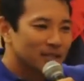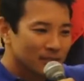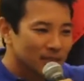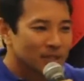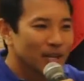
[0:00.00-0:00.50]

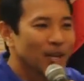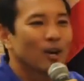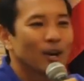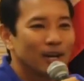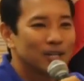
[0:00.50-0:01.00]
It's to
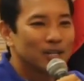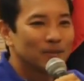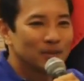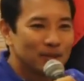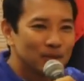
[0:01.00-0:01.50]

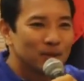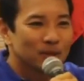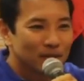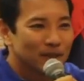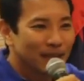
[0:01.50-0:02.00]
encourage him to
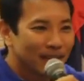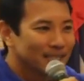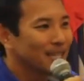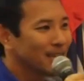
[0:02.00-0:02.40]
do certain things,